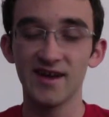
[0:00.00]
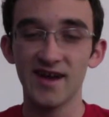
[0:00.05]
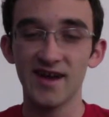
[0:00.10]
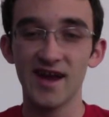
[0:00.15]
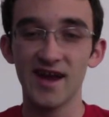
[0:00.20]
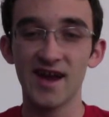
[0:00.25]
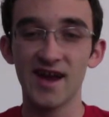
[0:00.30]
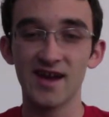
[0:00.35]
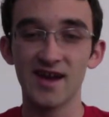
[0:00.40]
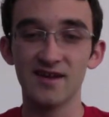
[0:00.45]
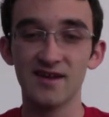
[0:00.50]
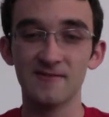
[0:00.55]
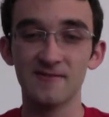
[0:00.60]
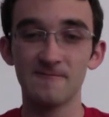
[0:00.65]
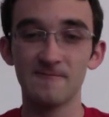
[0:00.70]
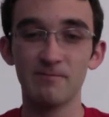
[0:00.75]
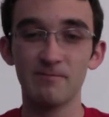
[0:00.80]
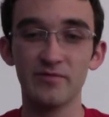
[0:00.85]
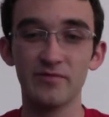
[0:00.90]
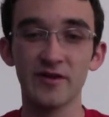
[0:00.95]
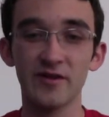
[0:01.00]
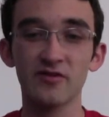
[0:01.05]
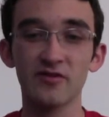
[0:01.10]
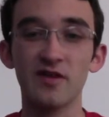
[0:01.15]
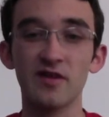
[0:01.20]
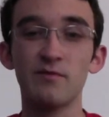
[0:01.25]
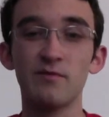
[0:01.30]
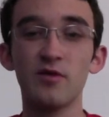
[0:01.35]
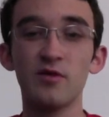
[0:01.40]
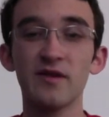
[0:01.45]
And there's
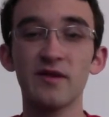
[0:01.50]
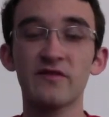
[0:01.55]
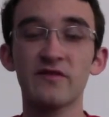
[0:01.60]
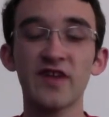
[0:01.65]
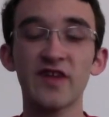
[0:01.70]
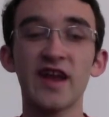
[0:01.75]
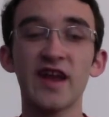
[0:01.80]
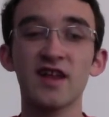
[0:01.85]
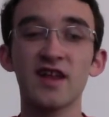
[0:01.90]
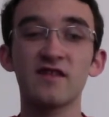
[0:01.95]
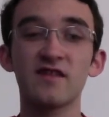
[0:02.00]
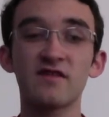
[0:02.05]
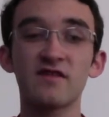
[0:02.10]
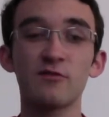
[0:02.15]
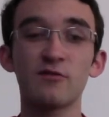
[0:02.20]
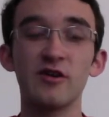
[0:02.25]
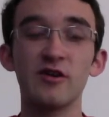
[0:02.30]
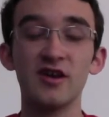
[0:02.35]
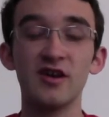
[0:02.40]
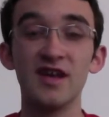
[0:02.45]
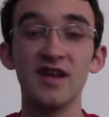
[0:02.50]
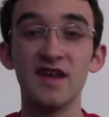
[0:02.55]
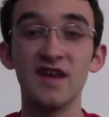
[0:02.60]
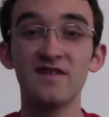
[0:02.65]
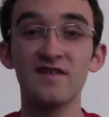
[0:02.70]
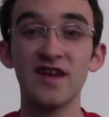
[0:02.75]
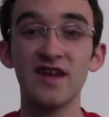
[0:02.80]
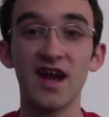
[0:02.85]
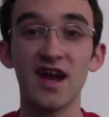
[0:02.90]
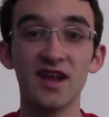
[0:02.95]
a moment of silence to where you could
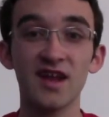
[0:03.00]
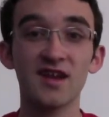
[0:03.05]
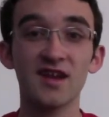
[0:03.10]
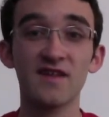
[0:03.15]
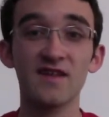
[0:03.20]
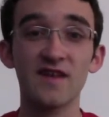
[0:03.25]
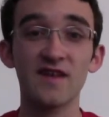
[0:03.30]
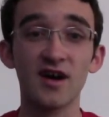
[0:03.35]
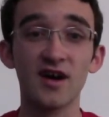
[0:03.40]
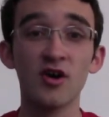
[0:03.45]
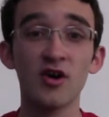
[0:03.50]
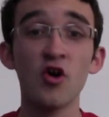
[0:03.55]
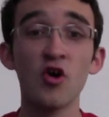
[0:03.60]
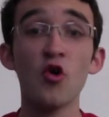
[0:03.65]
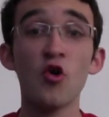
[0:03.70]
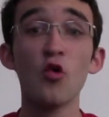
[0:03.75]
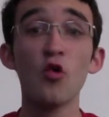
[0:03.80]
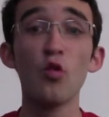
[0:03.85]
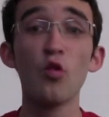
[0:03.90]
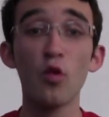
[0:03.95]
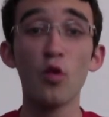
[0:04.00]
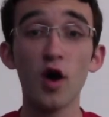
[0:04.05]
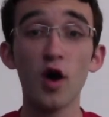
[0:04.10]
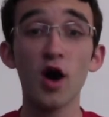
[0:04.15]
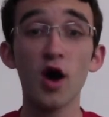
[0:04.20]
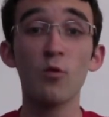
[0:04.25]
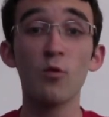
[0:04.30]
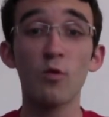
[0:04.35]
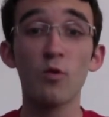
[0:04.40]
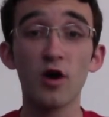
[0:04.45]
easily edit in the
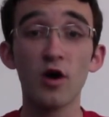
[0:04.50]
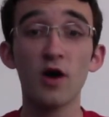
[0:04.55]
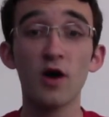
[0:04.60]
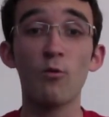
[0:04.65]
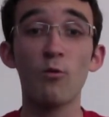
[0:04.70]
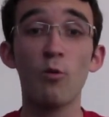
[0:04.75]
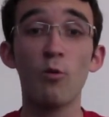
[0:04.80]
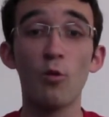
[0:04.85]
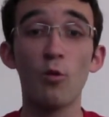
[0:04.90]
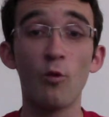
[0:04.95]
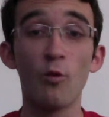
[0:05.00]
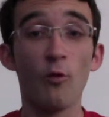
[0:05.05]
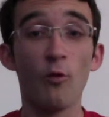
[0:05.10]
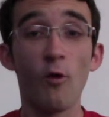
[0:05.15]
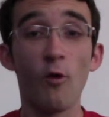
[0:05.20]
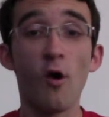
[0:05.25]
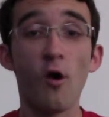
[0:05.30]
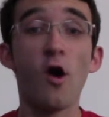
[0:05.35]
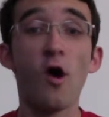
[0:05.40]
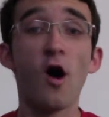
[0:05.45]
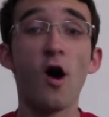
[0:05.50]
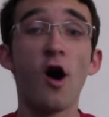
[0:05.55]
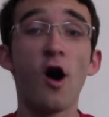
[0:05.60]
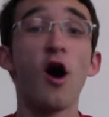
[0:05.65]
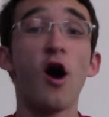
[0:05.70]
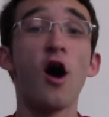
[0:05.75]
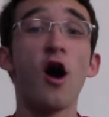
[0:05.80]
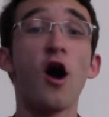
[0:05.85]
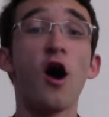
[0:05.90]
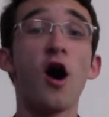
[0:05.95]
wah, wah,
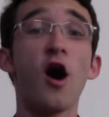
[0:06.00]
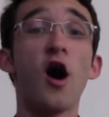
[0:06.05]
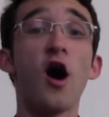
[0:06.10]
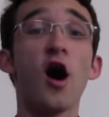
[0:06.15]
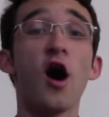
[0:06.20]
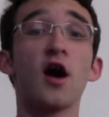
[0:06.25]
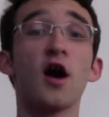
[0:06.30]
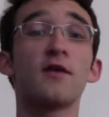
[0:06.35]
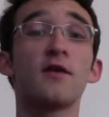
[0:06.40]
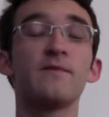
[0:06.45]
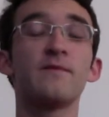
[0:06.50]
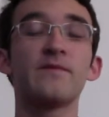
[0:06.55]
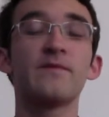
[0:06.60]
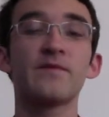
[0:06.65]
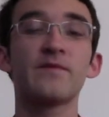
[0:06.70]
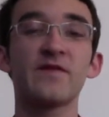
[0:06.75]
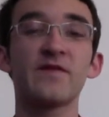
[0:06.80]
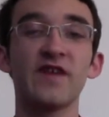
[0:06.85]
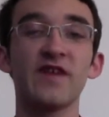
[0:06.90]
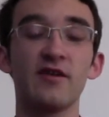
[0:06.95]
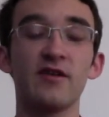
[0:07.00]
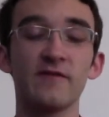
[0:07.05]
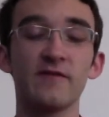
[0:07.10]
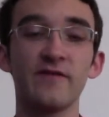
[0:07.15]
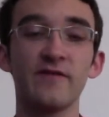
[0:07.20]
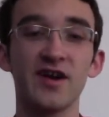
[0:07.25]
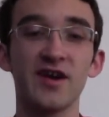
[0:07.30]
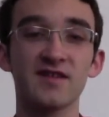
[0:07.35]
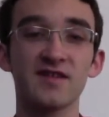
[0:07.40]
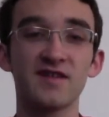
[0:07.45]
wah sound
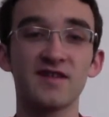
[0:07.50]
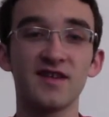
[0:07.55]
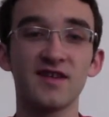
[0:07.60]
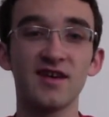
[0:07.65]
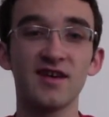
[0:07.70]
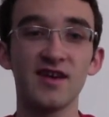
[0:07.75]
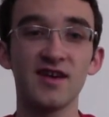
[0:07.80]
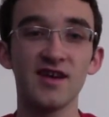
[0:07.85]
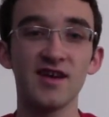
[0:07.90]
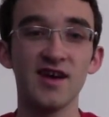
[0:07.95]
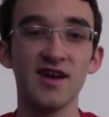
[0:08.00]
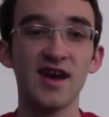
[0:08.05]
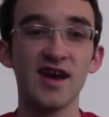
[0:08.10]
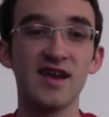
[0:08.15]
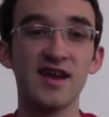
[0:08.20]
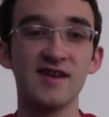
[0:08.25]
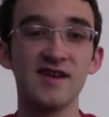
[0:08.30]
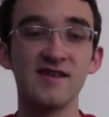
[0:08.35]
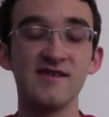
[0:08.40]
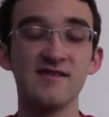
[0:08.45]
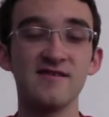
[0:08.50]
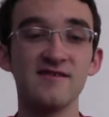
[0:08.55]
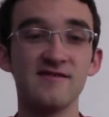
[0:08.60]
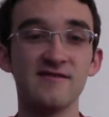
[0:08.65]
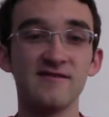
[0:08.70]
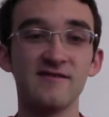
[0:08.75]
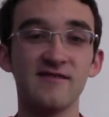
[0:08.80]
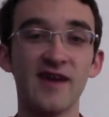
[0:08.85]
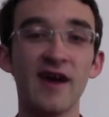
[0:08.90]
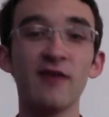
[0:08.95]
effect. And
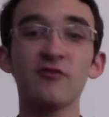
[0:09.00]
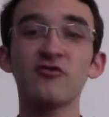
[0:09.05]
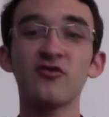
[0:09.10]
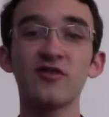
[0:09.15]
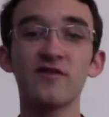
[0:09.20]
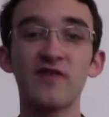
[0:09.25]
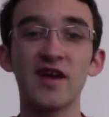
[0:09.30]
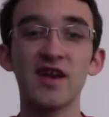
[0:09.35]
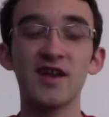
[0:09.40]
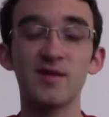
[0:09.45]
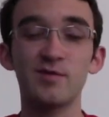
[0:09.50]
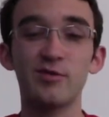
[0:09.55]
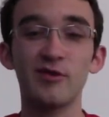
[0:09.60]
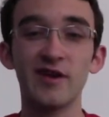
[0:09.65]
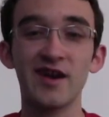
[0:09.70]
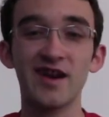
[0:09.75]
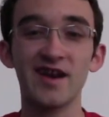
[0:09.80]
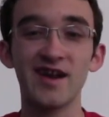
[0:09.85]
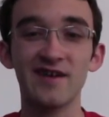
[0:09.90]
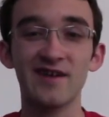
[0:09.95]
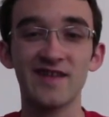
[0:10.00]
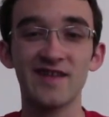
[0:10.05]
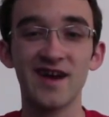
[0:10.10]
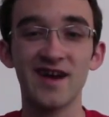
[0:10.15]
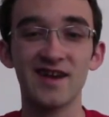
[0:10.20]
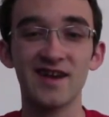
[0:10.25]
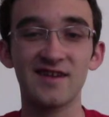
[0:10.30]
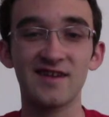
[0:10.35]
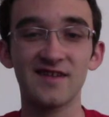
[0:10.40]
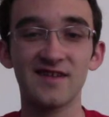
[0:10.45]
how it should have ended pointed out
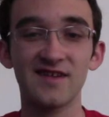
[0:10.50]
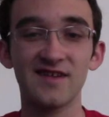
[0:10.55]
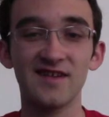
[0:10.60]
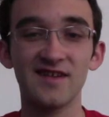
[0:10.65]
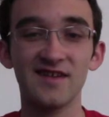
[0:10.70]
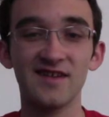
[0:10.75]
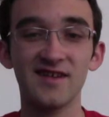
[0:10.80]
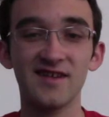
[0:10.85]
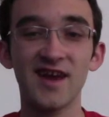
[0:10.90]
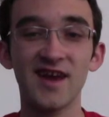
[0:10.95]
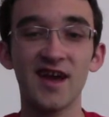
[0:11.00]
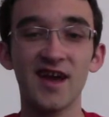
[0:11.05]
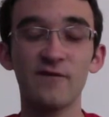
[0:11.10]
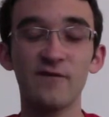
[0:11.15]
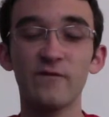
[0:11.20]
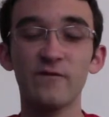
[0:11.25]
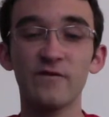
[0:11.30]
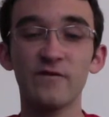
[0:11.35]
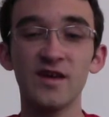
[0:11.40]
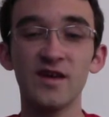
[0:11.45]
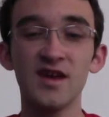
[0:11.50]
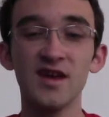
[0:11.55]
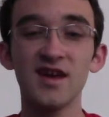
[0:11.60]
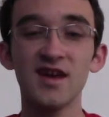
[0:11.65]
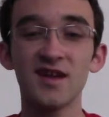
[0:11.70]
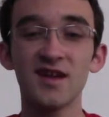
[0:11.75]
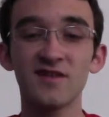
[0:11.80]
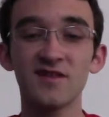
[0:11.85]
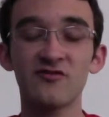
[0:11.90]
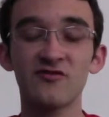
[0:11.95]
that, yeah, if
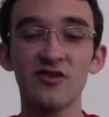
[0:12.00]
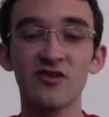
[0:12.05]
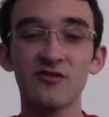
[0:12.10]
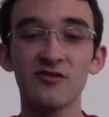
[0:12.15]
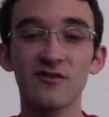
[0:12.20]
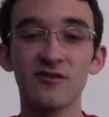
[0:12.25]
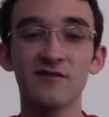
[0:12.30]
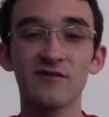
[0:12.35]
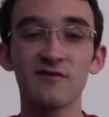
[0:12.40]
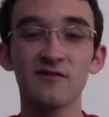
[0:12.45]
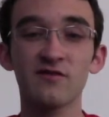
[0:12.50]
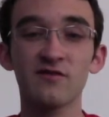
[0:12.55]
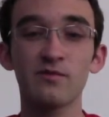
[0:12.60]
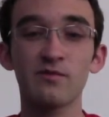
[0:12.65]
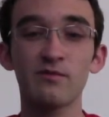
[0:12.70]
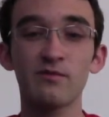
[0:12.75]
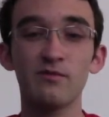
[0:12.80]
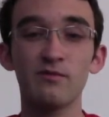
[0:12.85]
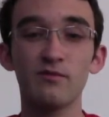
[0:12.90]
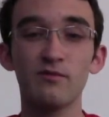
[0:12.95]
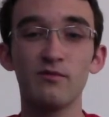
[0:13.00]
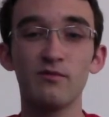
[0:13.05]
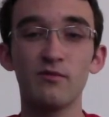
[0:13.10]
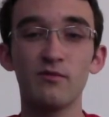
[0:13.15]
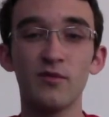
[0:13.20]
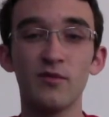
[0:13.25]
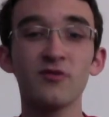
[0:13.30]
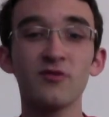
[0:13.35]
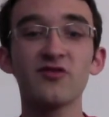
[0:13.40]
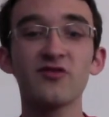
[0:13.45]
he hit the Joker, there's
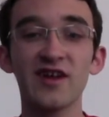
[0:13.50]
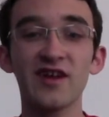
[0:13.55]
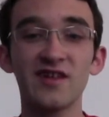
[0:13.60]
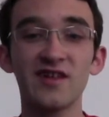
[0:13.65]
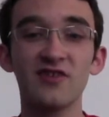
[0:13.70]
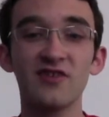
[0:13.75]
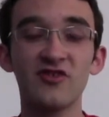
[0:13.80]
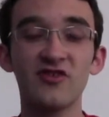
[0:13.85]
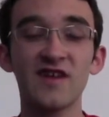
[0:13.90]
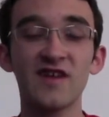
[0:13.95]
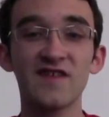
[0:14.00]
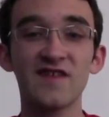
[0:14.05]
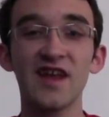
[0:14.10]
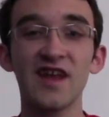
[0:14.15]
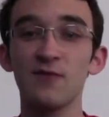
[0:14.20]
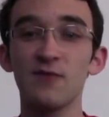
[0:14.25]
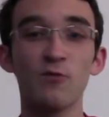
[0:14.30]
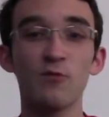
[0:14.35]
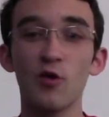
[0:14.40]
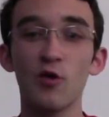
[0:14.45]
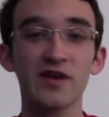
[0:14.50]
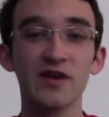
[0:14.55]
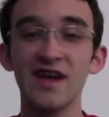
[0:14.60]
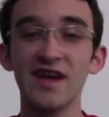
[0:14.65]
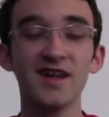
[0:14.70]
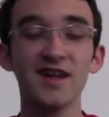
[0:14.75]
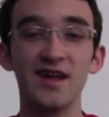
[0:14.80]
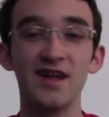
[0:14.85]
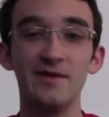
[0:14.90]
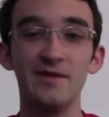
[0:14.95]
most likely a chance that it won't
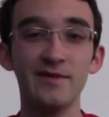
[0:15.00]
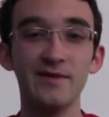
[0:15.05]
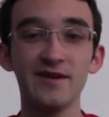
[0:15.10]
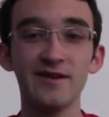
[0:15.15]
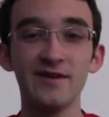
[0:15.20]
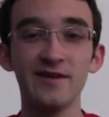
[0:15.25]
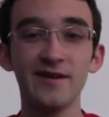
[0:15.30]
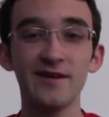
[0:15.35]
kill him.